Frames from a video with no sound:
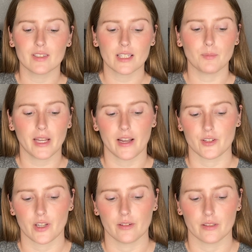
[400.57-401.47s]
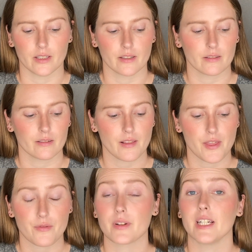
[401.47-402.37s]
done my eyeshadow in like
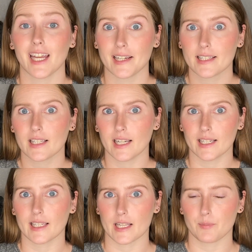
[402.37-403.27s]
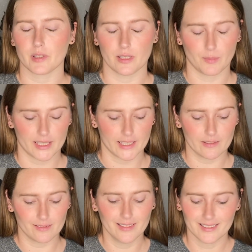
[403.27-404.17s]
three days and I desperately miss
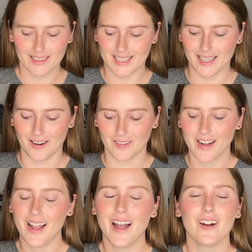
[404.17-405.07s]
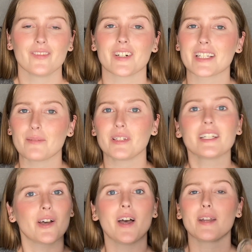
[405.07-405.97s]
it. So first I'm gonna
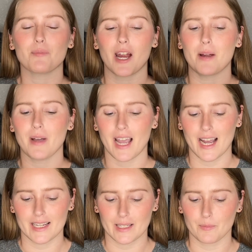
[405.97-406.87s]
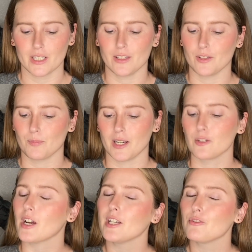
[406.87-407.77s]
go ahead and prime my eyes. I'm gonna use my
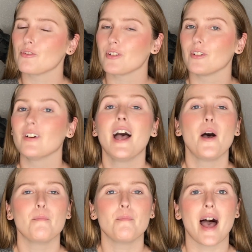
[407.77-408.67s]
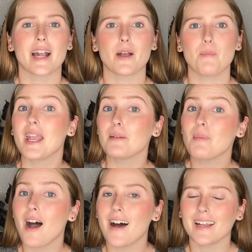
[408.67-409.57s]
tried and true MAC Paint
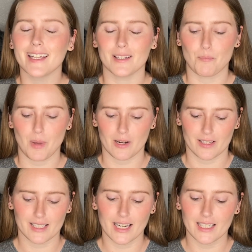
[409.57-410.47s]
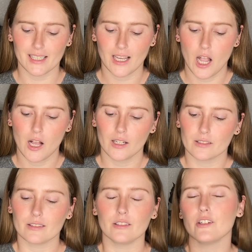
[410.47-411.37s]
Pot in Bare Study.
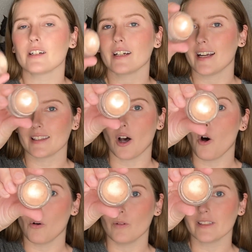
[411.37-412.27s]
Look at the hole in